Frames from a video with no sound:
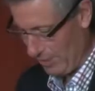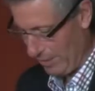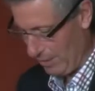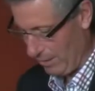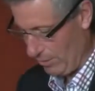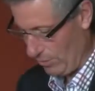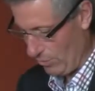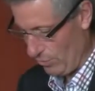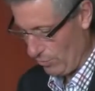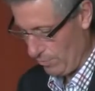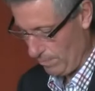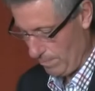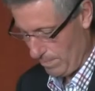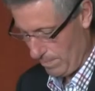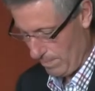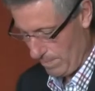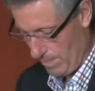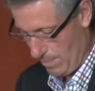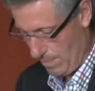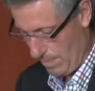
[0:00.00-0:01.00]
and who
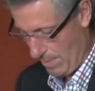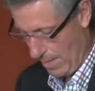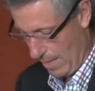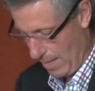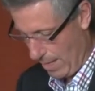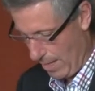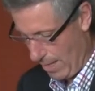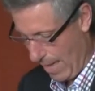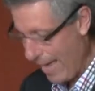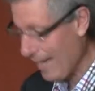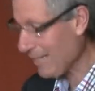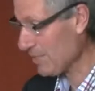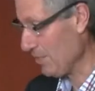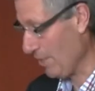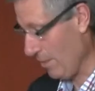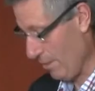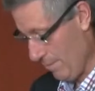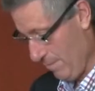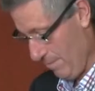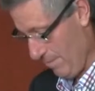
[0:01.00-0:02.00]
act
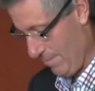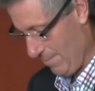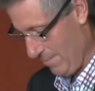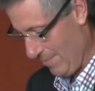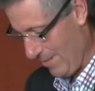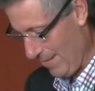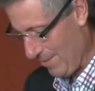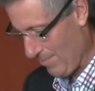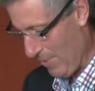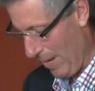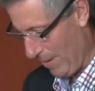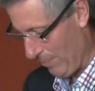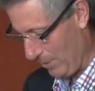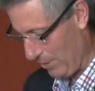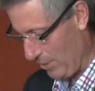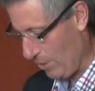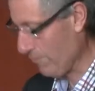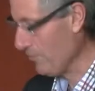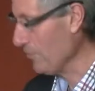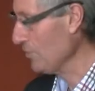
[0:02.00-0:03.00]
in
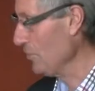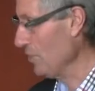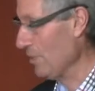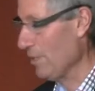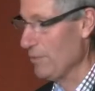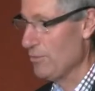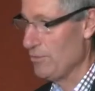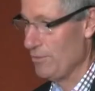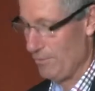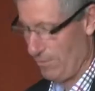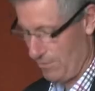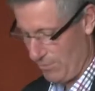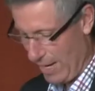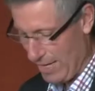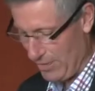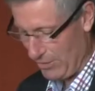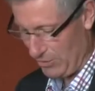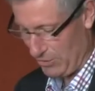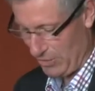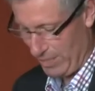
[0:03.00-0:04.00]
public office, and it's
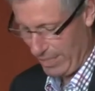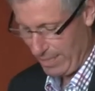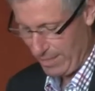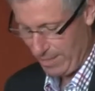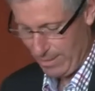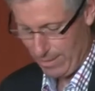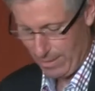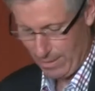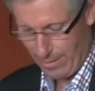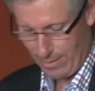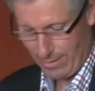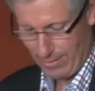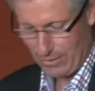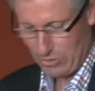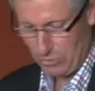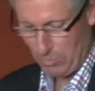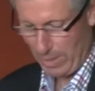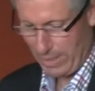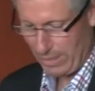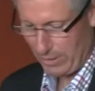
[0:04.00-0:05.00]
great to see the
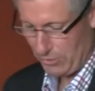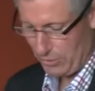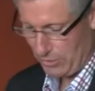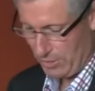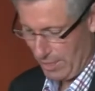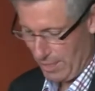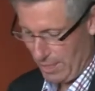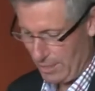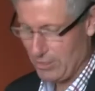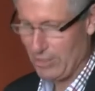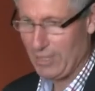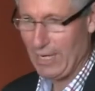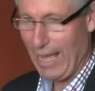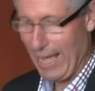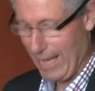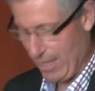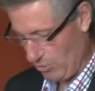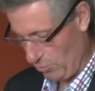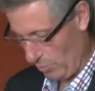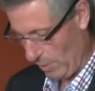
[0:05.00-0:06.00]
speakers here
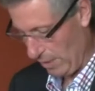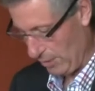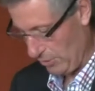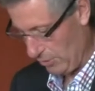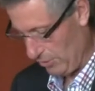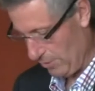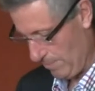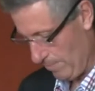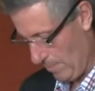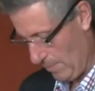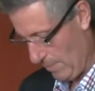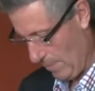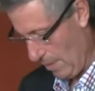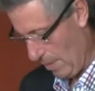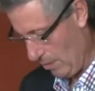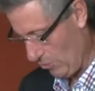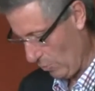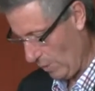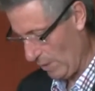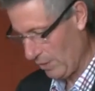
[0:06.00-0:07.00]
today, as well
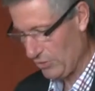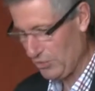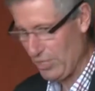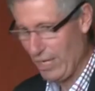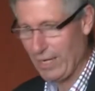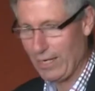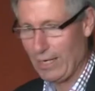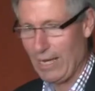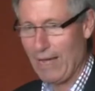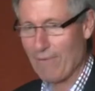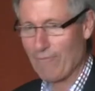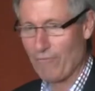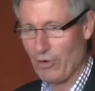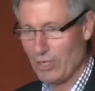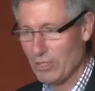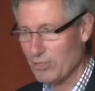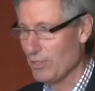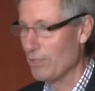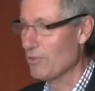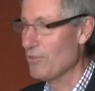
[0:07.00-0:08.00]
as Senator
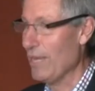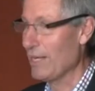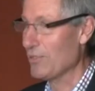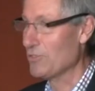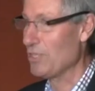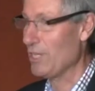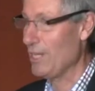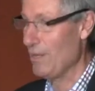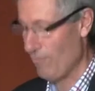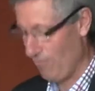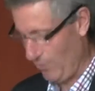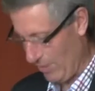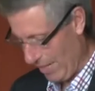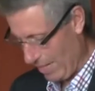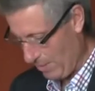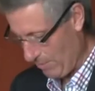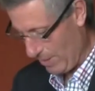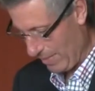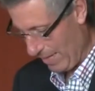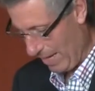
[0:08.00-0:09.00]
Humphries, and thanks to him for
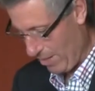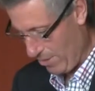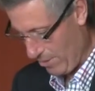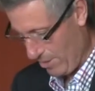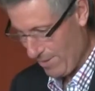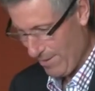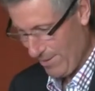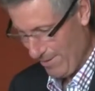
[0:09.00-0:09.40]
letting me go